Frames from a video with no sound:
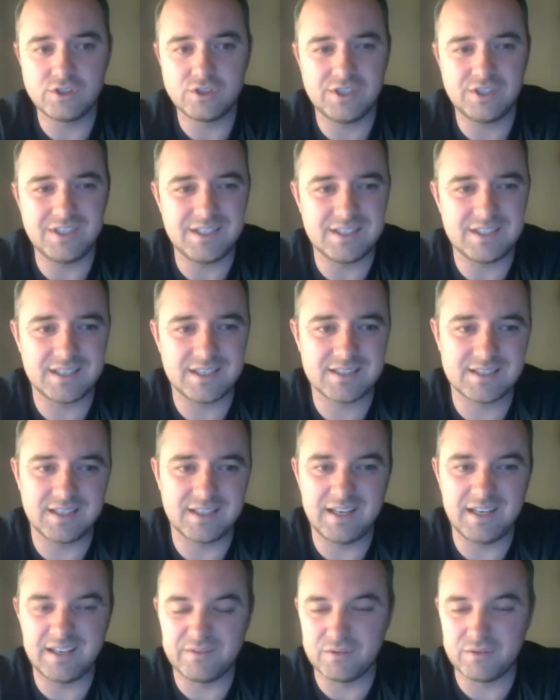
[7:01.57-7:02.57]

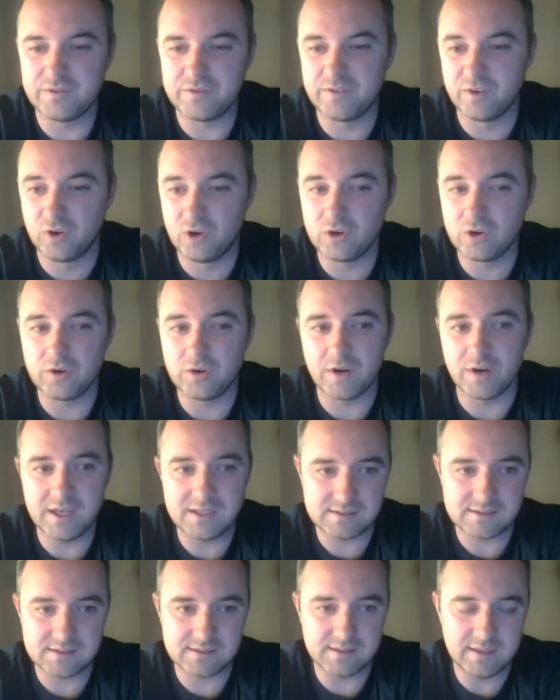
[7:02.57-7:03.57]
GCSE level four
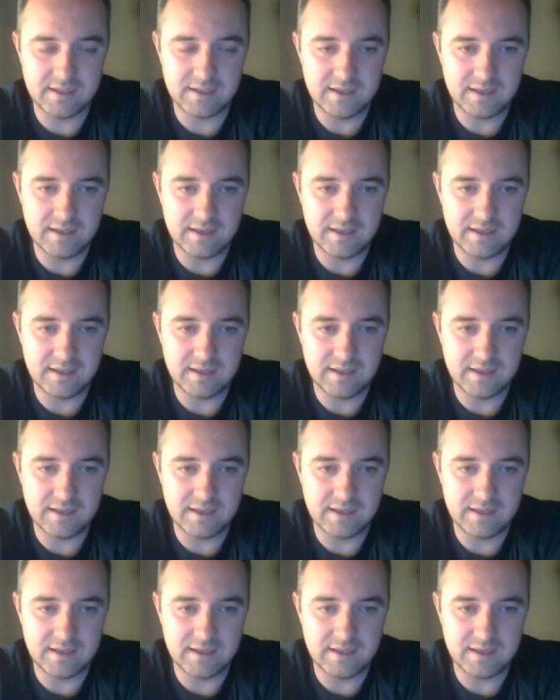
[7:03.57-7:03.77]
grades.